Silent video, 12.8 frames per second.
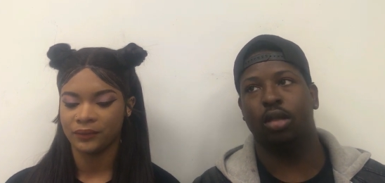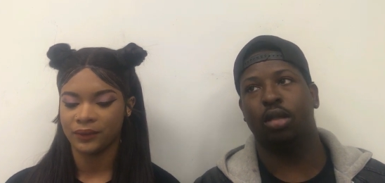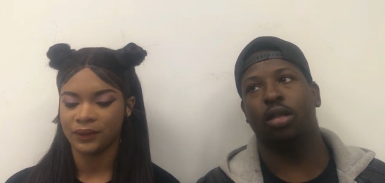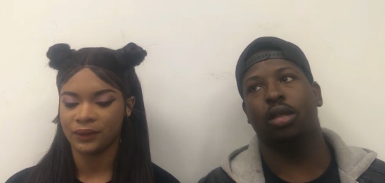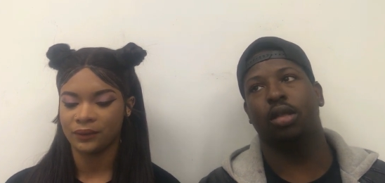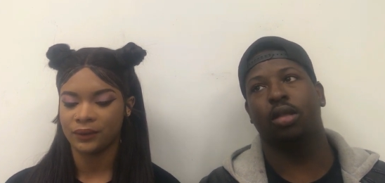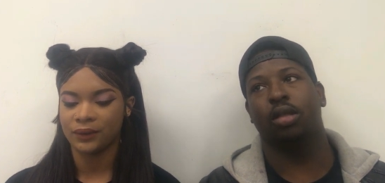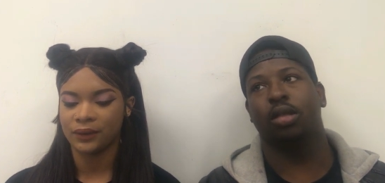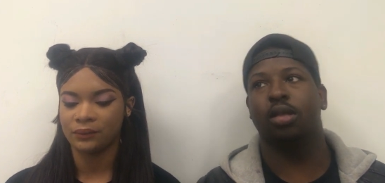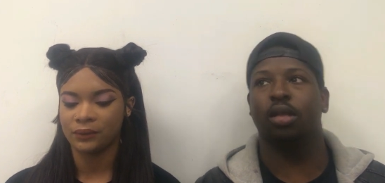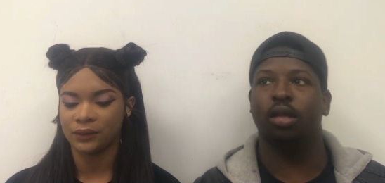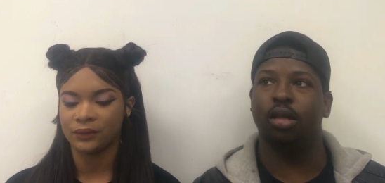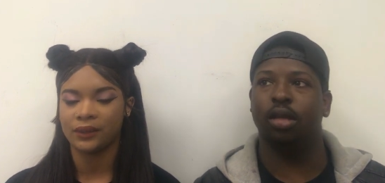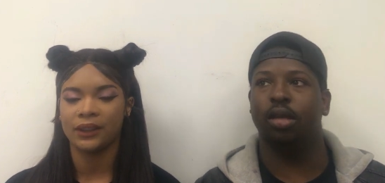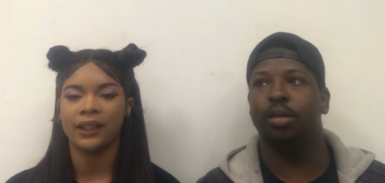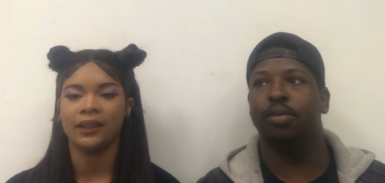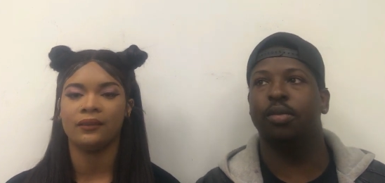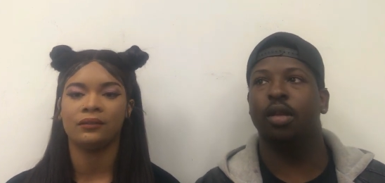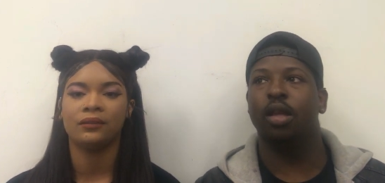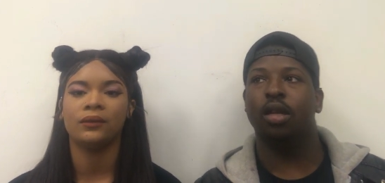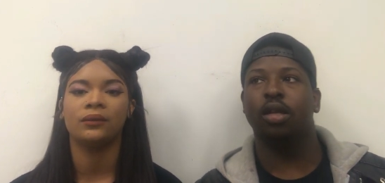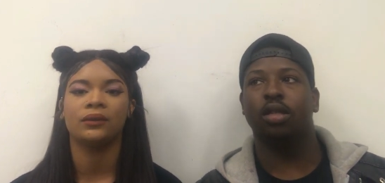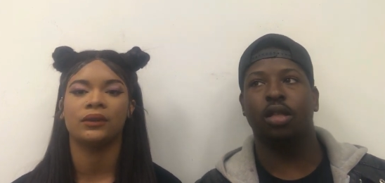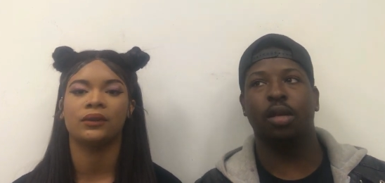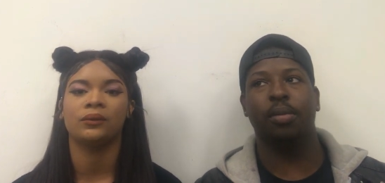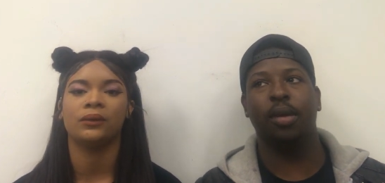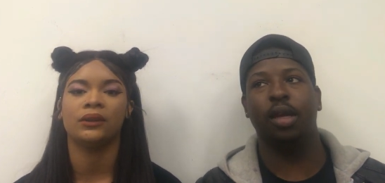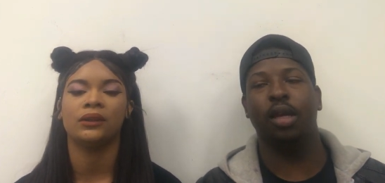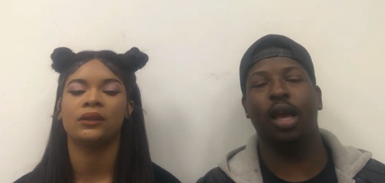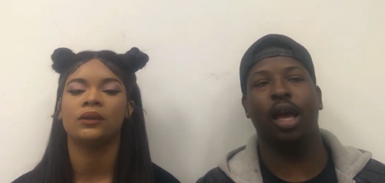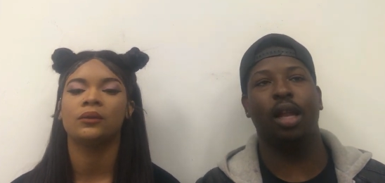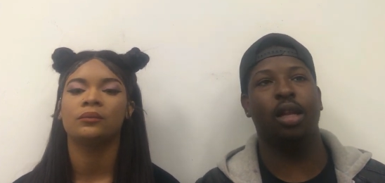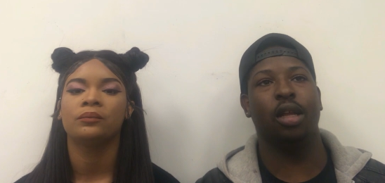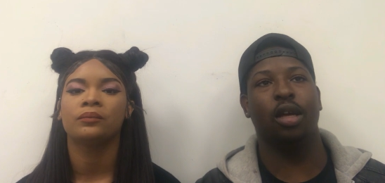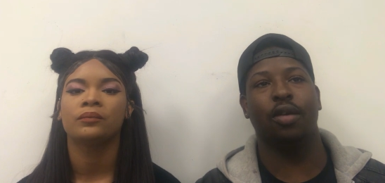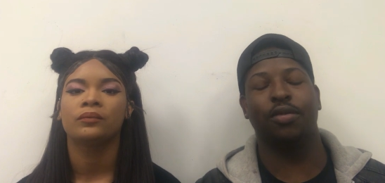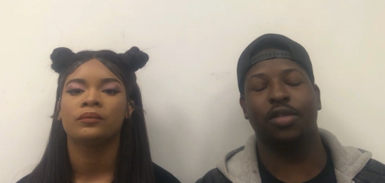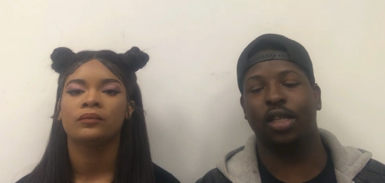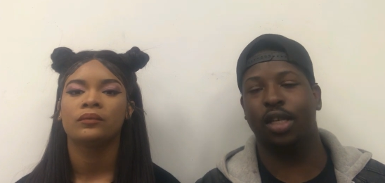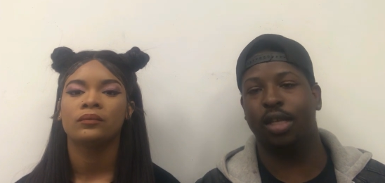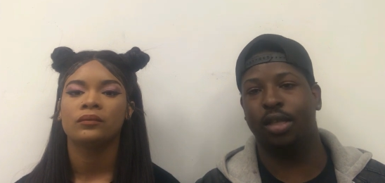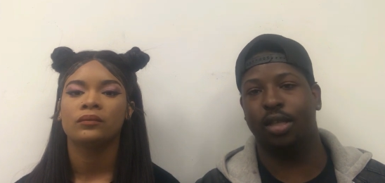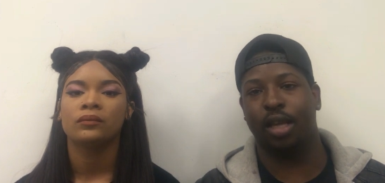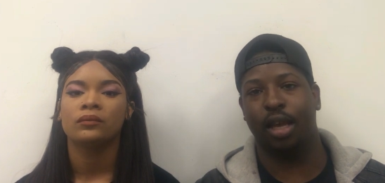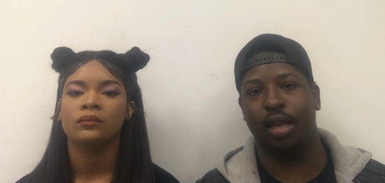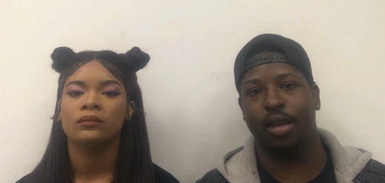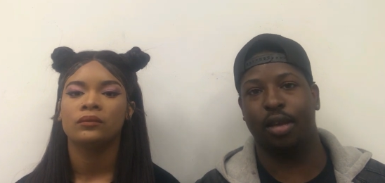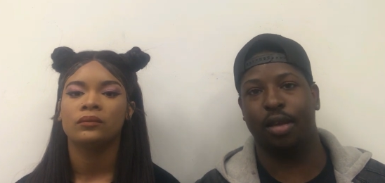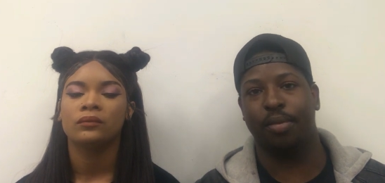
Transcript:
Speaker 1: Some Christmas-related foods. to me, I love cheesecake,